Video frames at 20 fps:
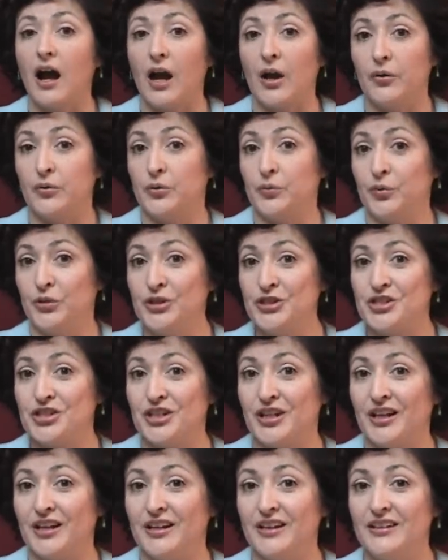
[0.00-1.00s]
I would
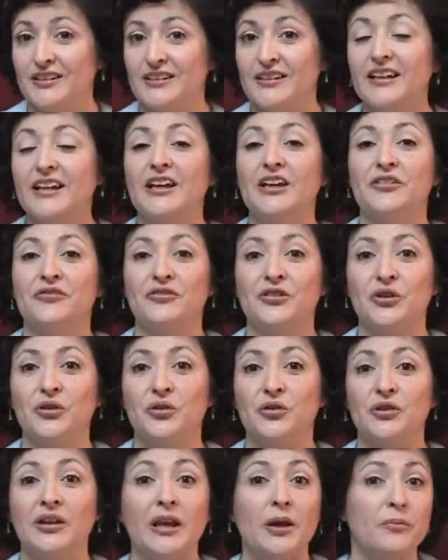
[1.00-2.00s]
appreciate it if
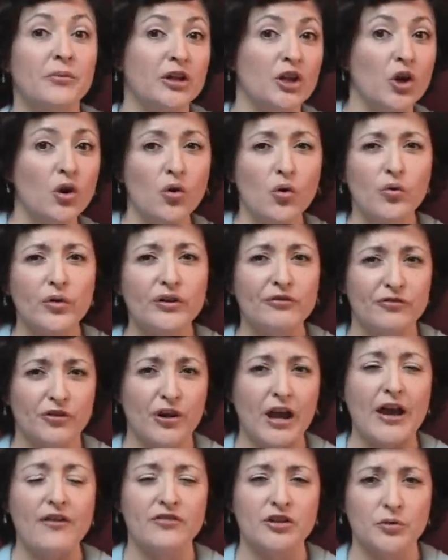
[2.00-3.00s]
you'd let me know if
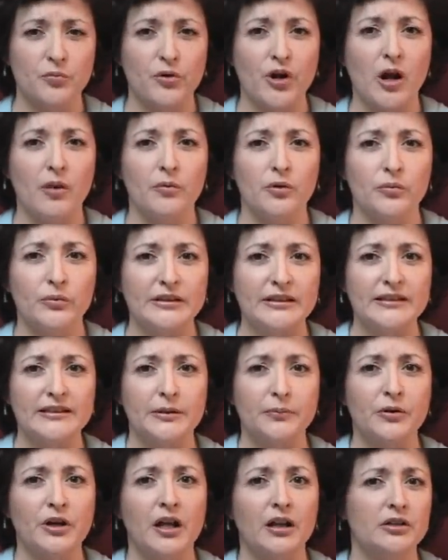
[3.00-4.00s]
you're having a problem with the
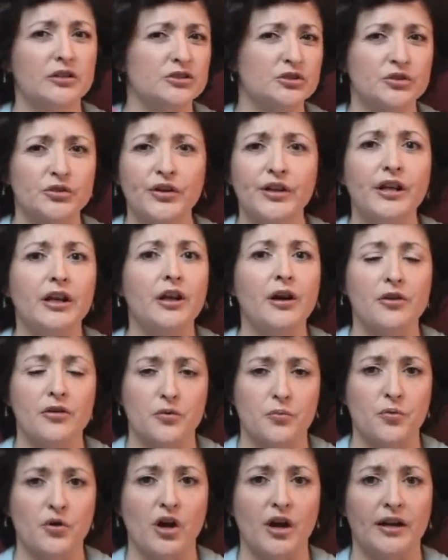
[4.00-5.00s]
lip colors or any
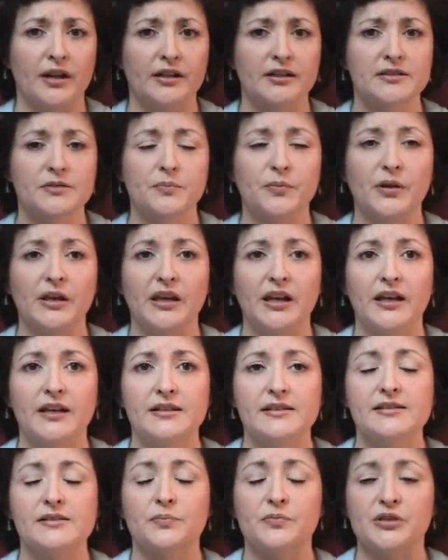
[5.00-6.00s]
other products,
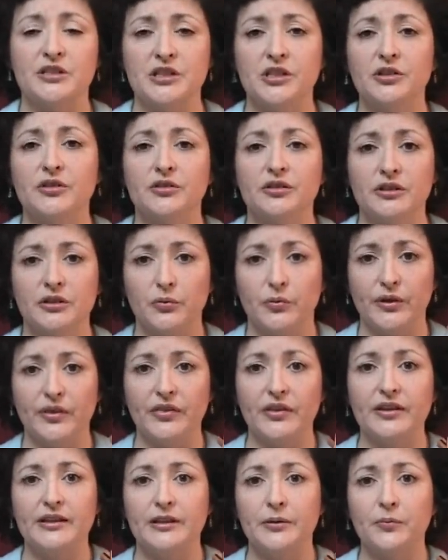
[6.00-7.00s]
because particularly
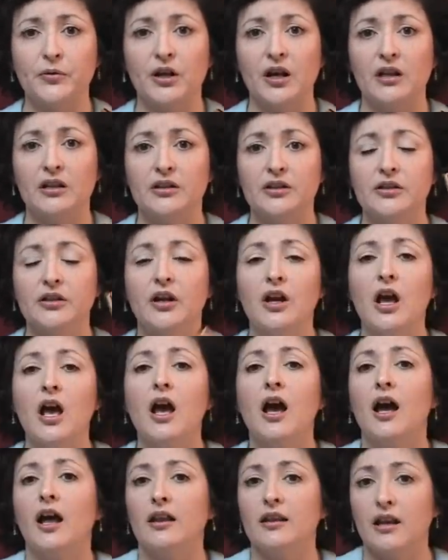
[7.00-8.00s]
with the lip color,
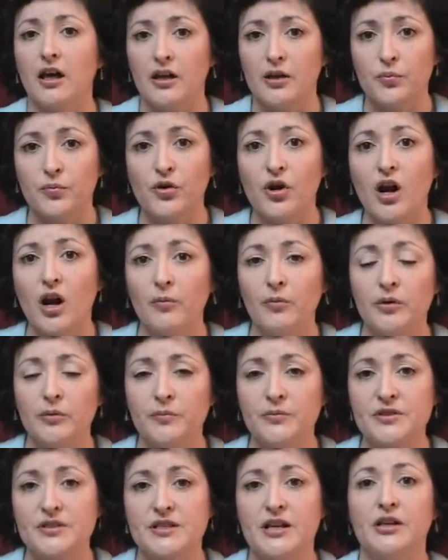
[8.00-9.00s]
a lot of
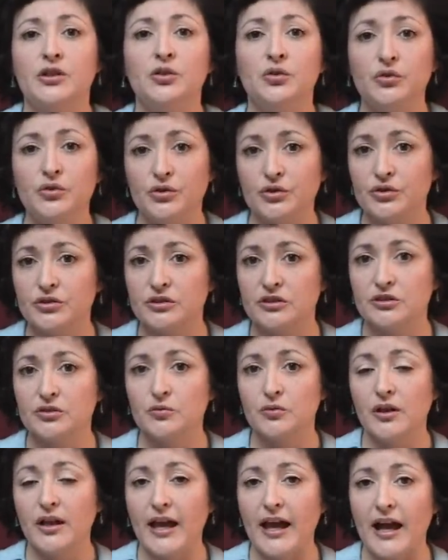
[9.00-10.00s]
problems that new
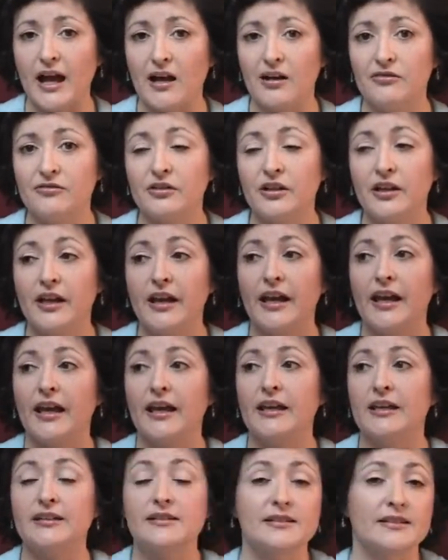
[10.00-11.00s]
users will have
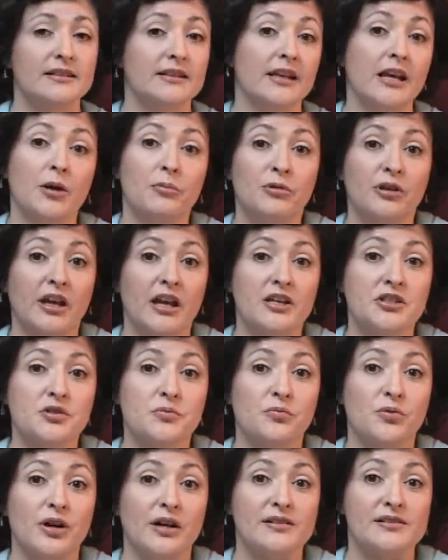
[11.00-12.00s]
is in the
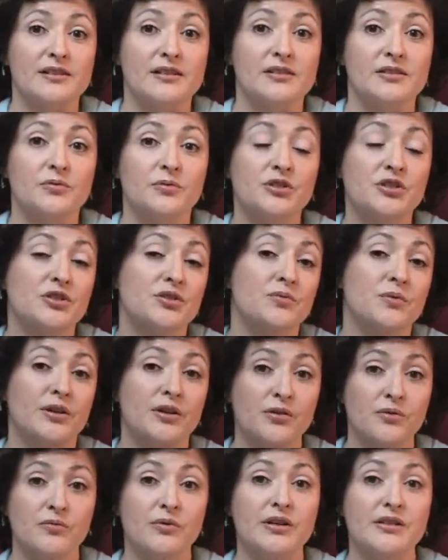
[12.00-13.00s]
application process, which is one
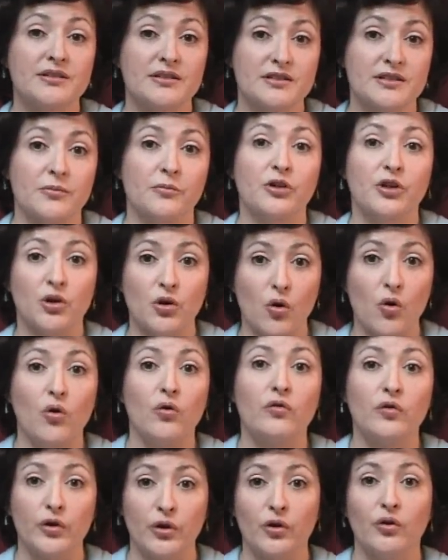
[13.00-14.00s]
of the reasons I'm going to go
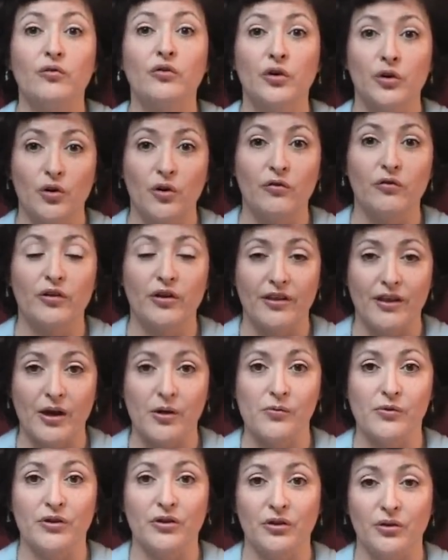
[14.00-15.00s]
over and over and over
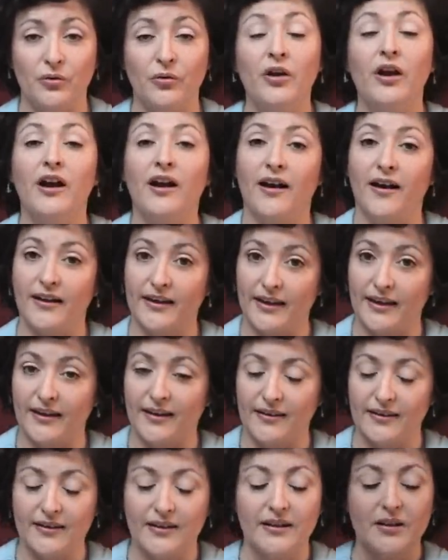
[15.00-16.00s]
that with you again.